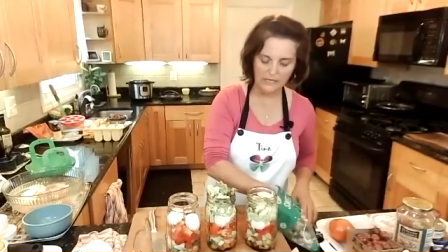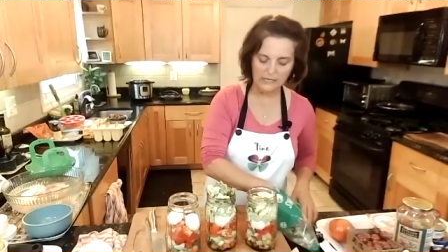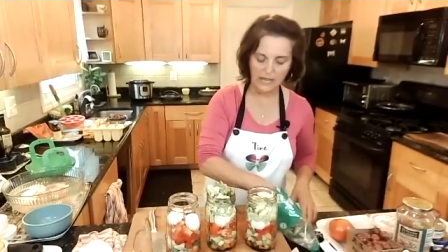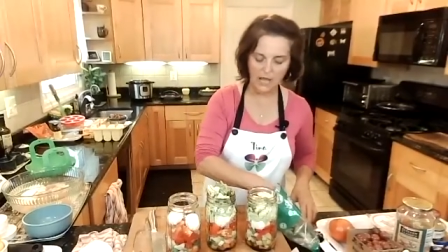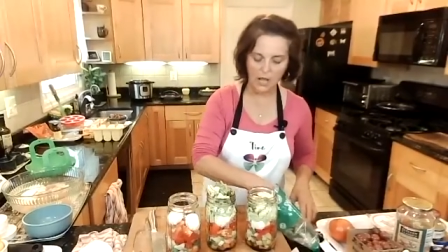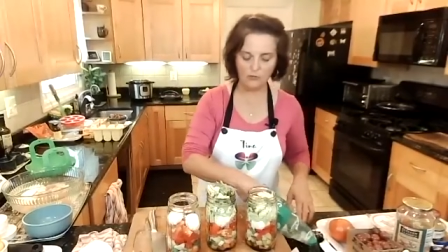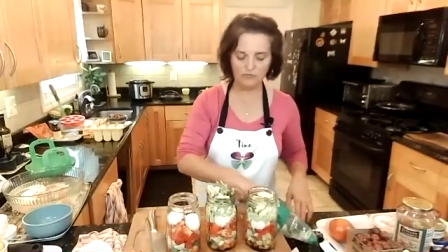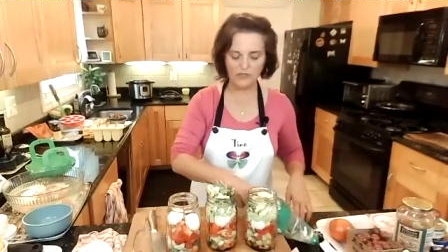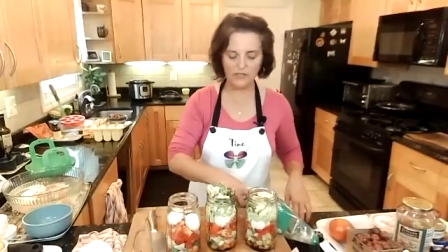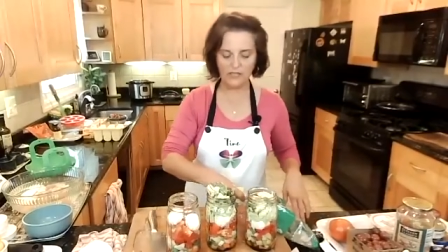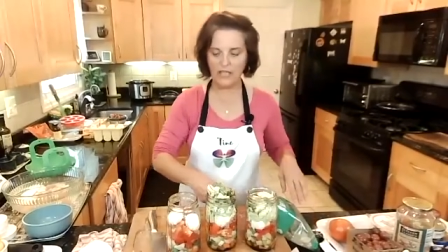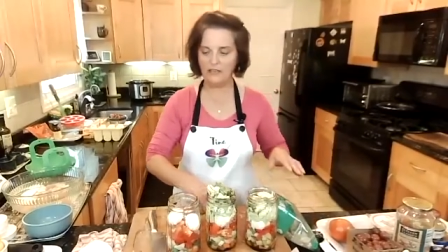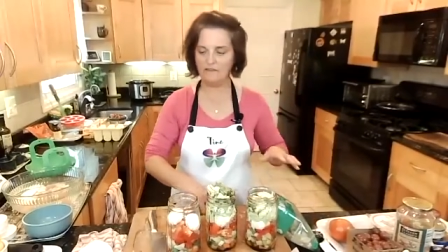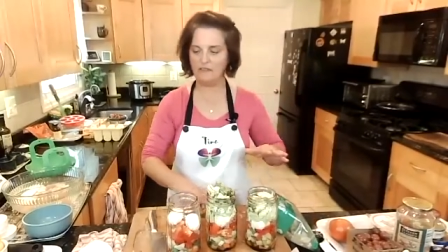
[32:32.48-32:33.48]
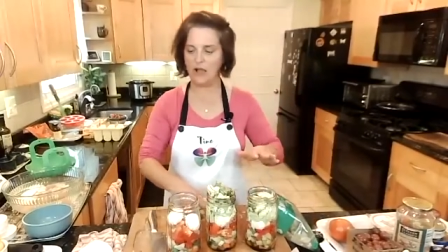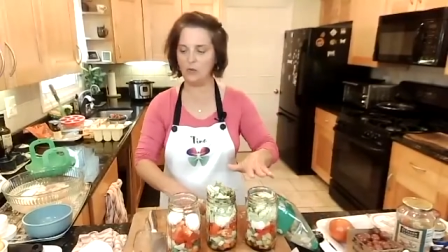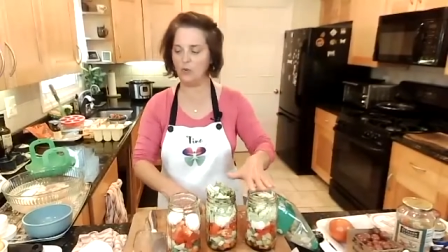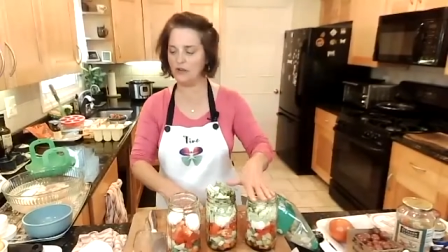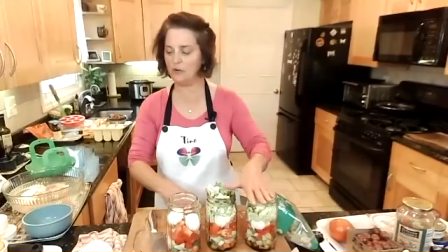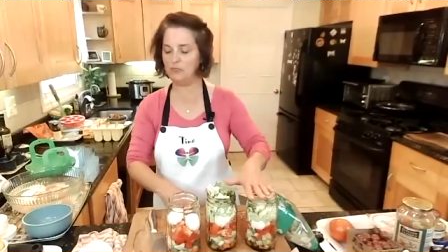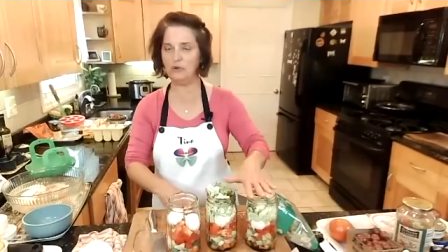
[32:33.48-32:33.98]
Now, if I
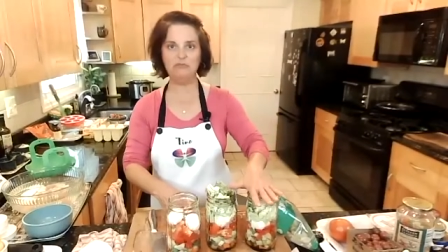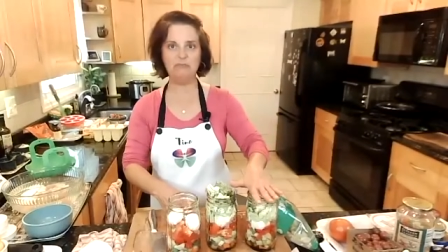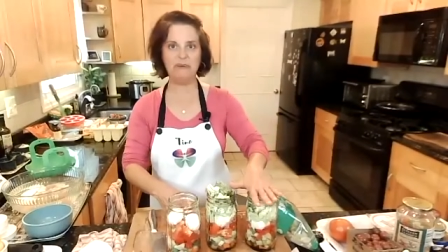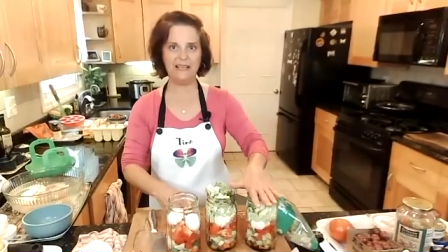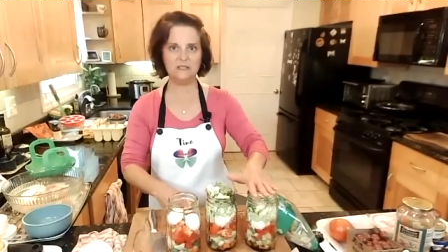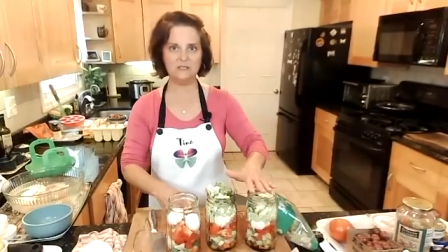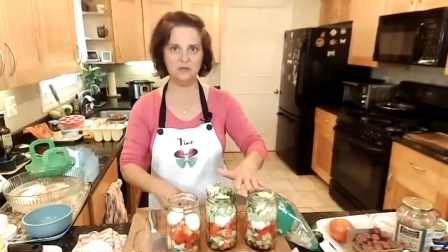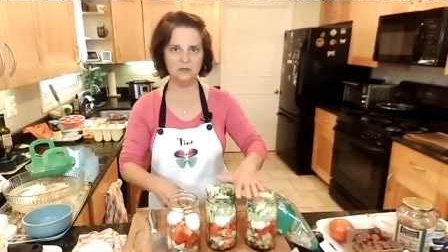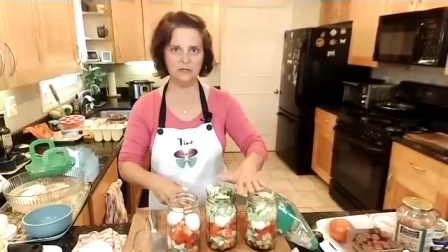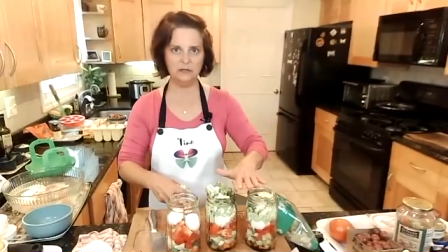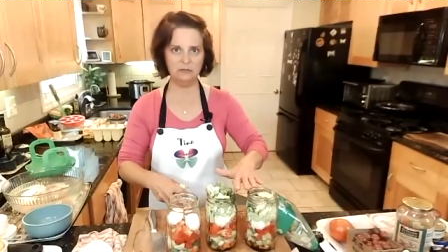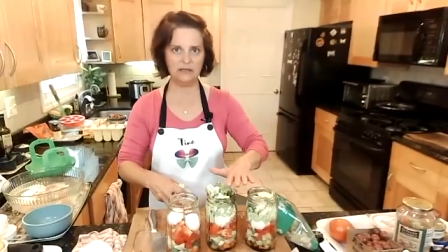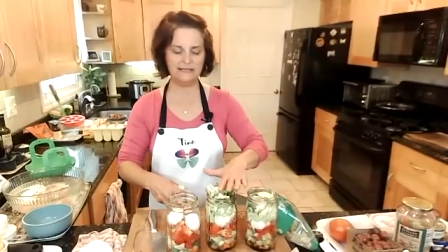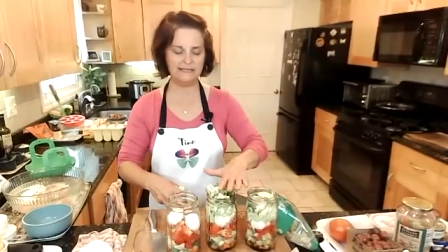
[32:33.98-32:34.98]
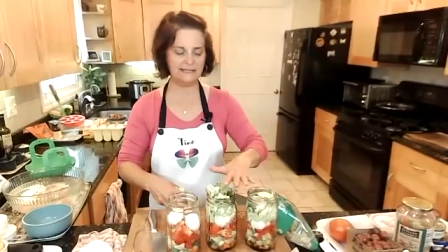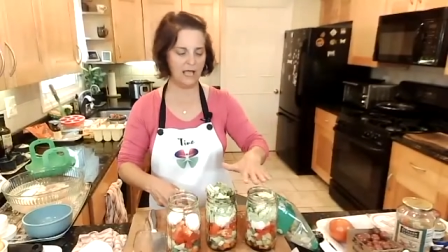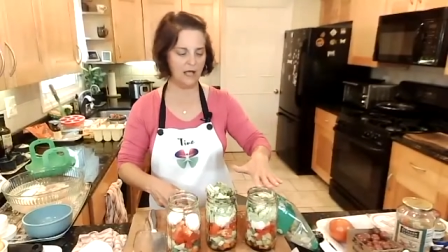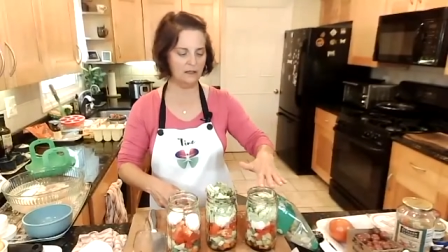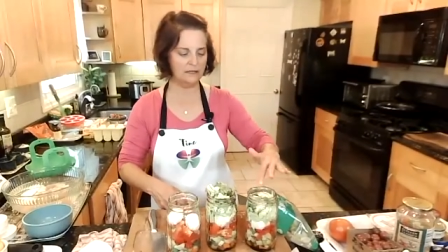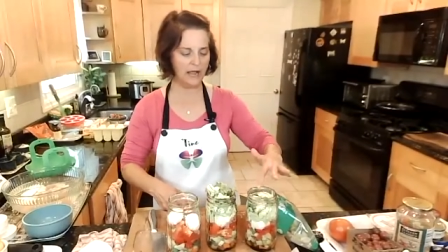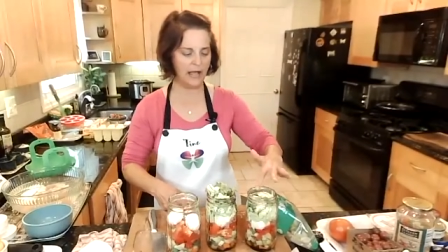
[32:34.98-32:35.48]
want to put basil in my
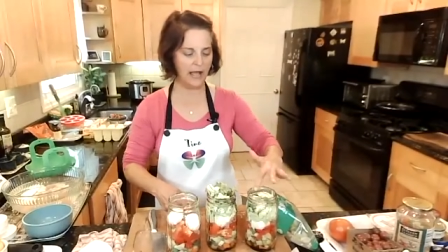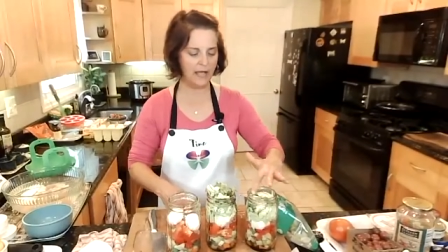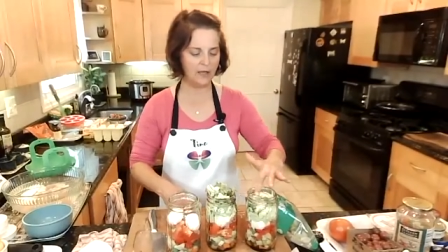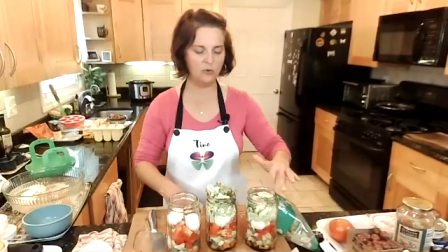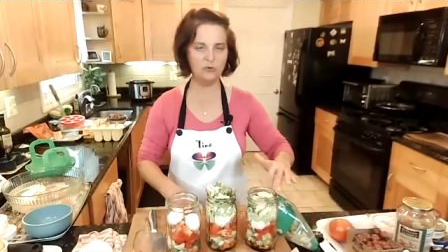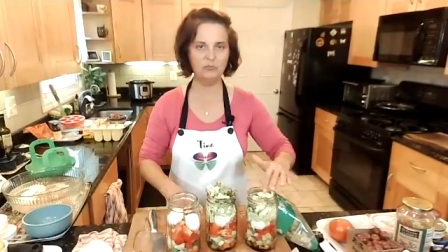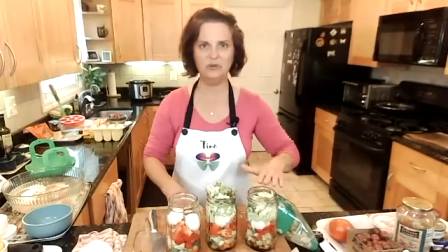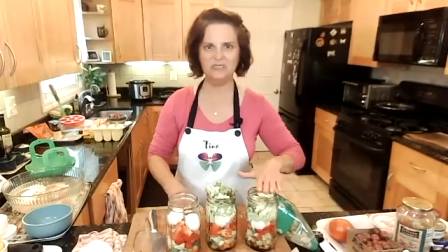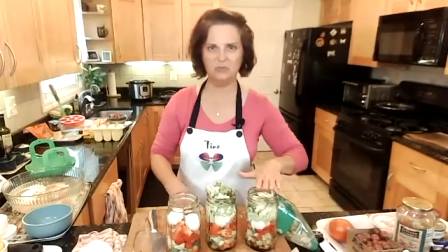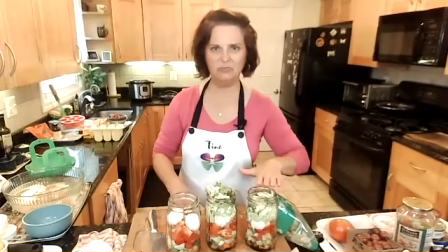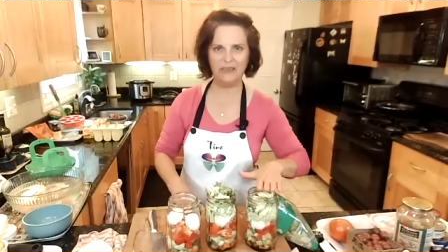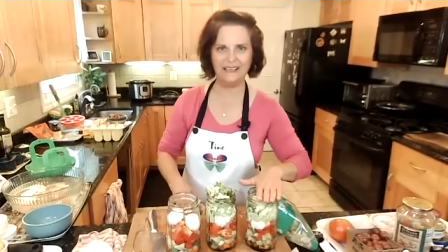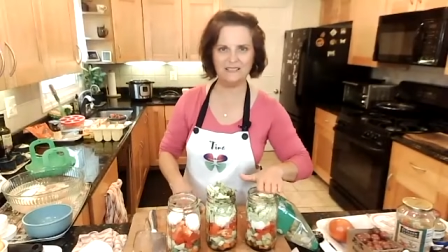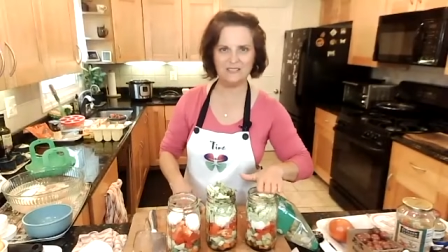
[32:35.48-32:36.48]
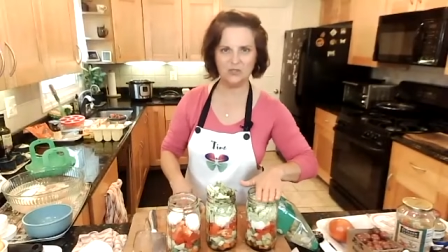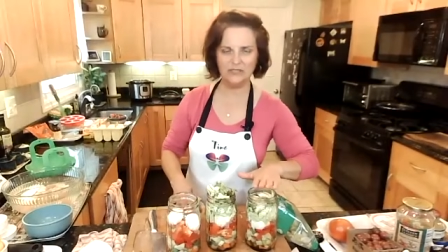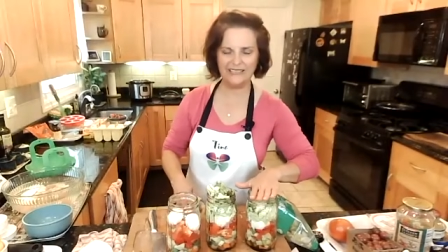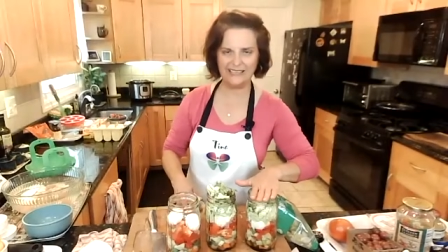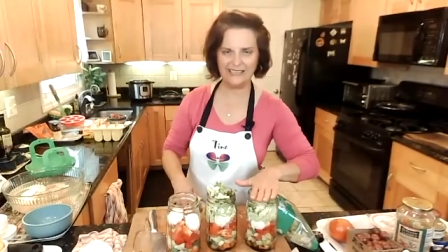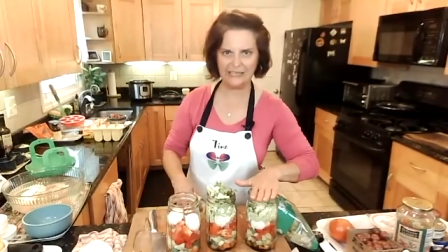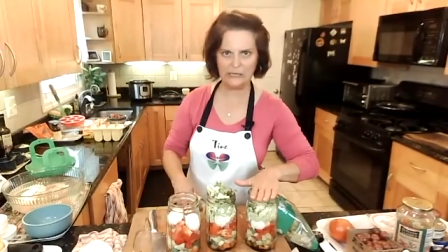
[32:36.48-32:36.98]
salad, I would put the basil
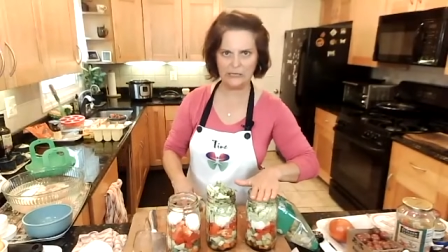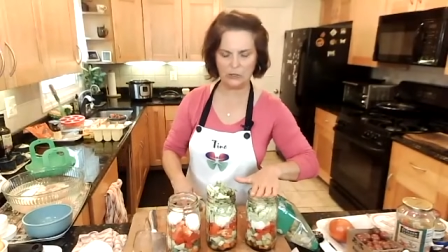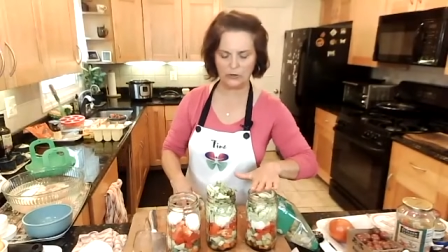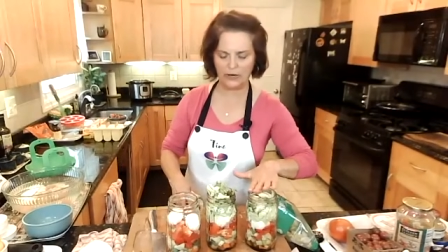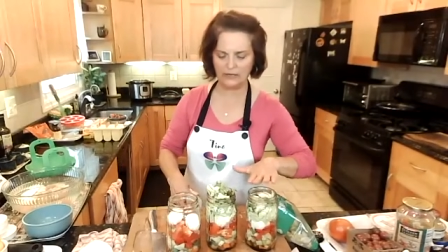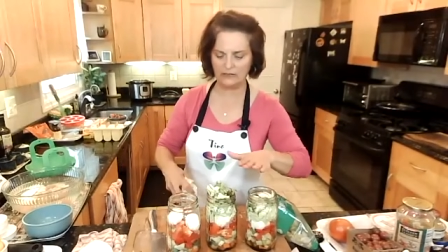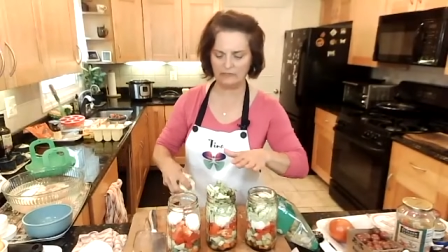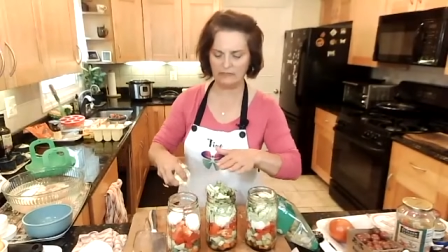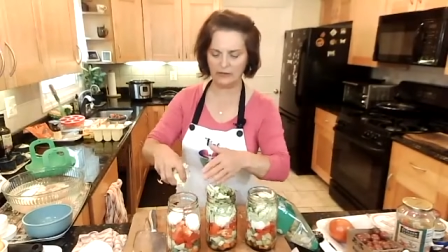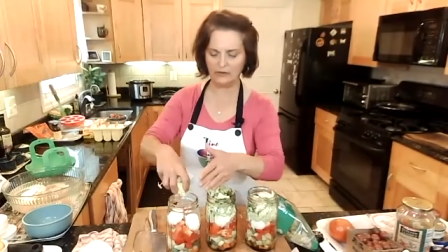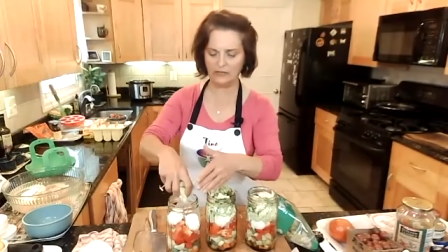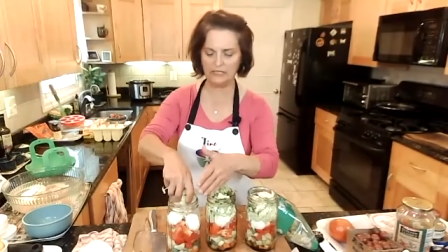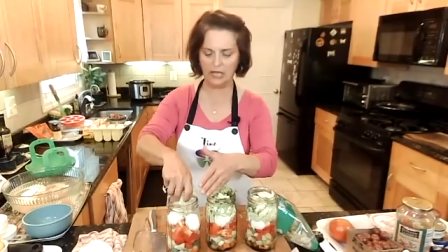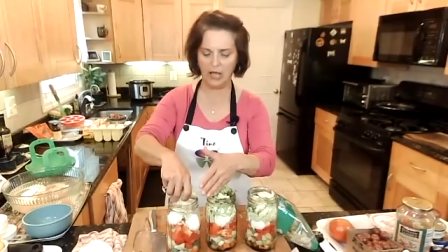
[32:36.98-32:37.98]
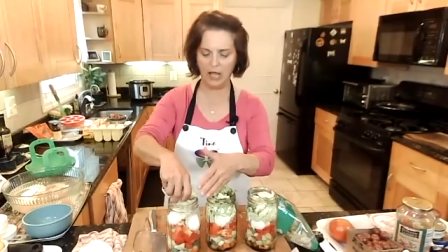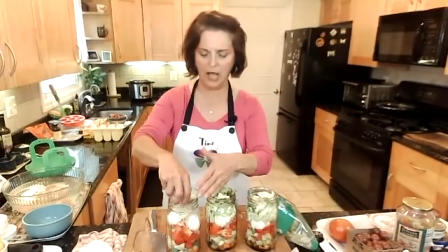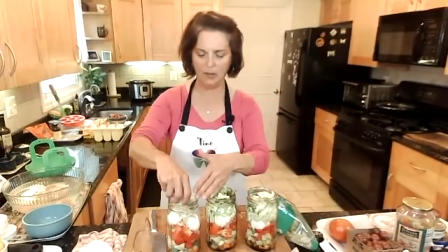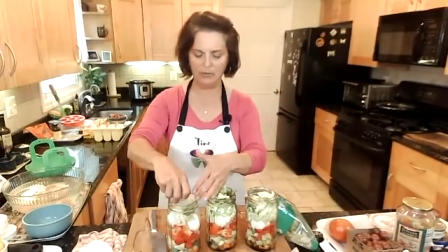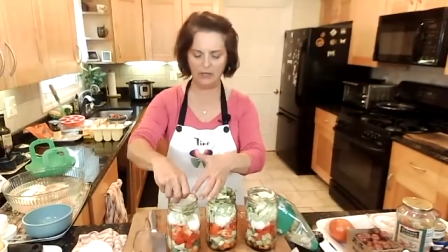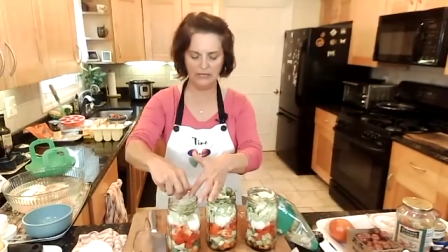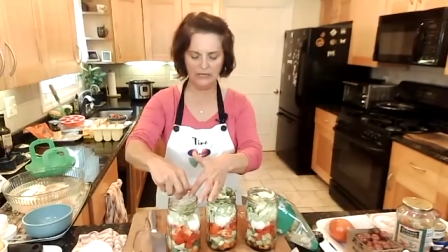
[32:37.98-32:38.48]
here at the very
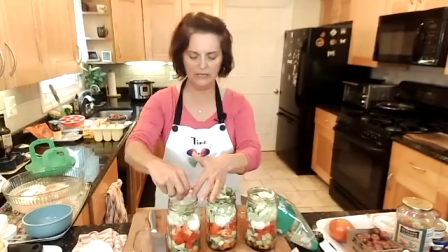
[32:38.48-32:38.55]
top.